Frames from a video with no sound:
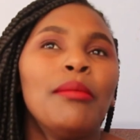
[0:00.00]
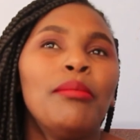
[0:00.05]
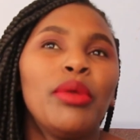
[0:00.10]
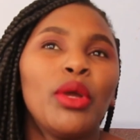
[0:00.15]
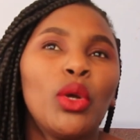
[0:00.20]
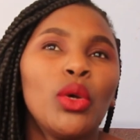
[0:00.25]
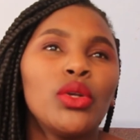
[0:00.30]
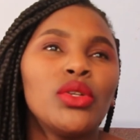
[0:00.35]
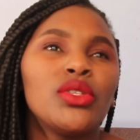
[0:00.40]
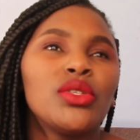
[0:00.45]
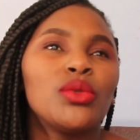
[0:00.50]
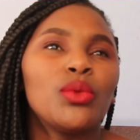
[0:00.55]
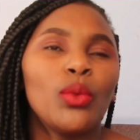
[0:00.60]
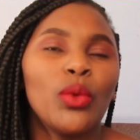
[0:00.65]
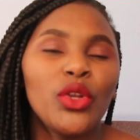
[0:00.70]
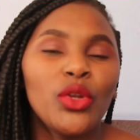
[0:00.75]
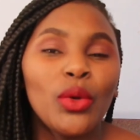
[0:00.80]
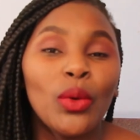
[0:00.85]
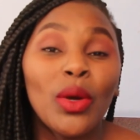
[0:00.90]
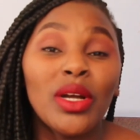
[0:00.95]
because
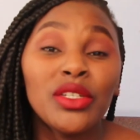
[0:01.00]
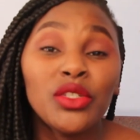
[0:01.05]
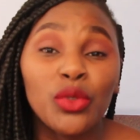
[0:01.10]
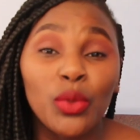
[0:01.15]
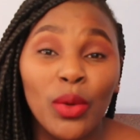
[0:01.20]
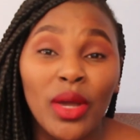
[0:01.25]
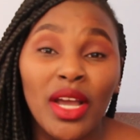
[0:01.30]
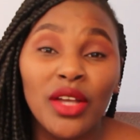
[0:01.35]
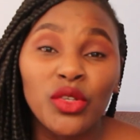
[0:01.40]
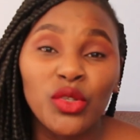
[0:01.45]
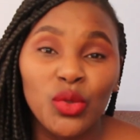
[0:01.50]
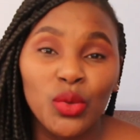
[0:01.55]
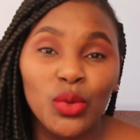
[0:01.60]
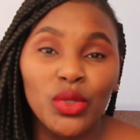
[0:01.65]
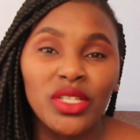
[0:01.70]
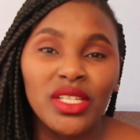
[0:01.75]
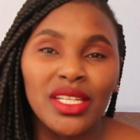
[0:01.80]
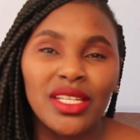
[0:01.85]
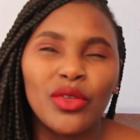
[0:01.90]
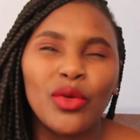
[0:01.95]
when you want to wear a suit,